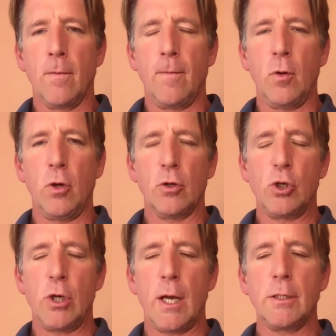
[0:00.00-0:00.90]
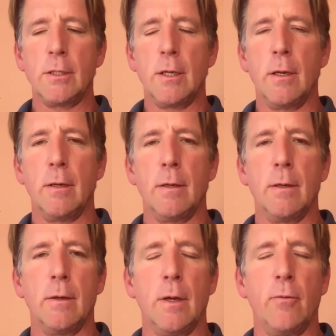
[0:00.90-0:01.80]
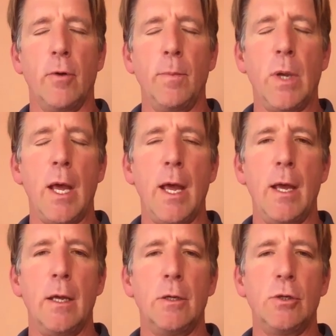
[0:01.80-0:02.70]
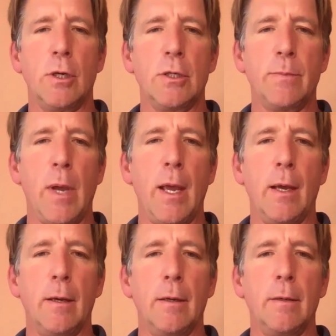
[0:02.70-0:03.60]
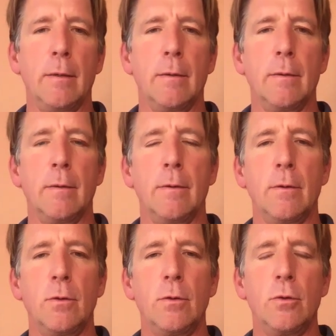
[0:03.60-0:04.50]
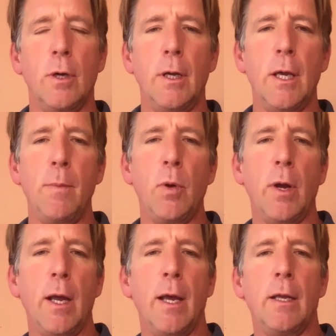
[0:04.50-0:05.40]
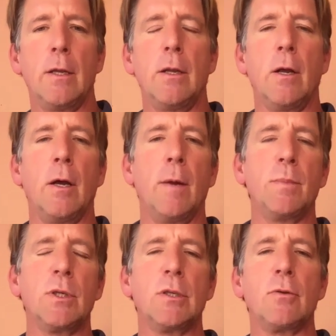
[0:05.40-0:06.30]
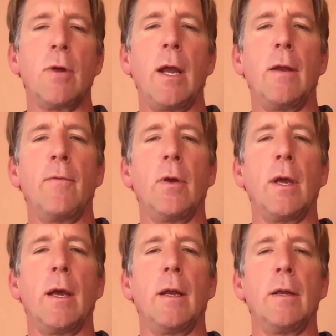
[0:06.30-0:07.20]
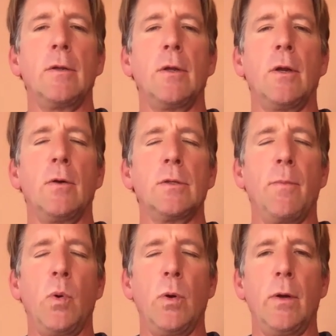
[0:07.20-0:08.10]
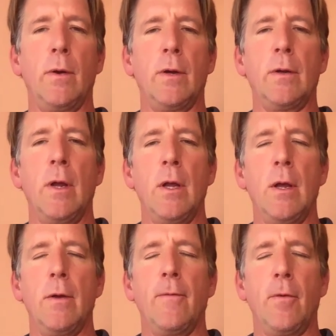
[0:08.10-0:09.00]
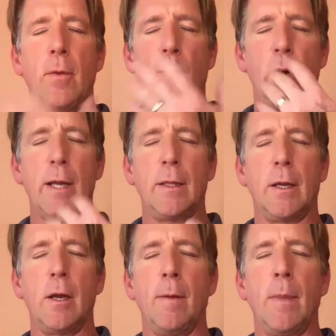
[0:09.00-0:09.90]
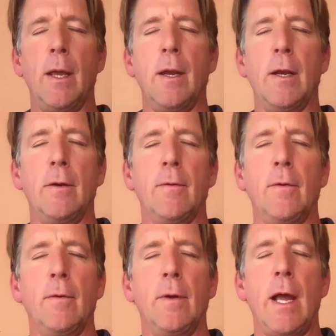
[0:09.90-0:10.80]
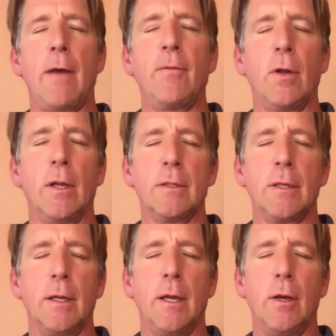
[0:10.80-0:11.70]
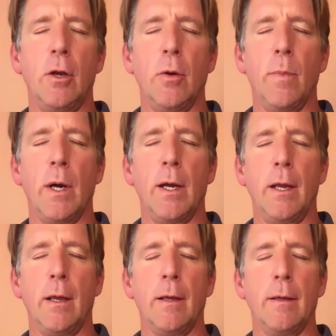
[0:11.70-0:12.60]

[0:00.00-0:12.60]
Feel your chest and rib cage expand. Try to keep your head up straight if you can. It's important for the breath to come in effortlessly into your body.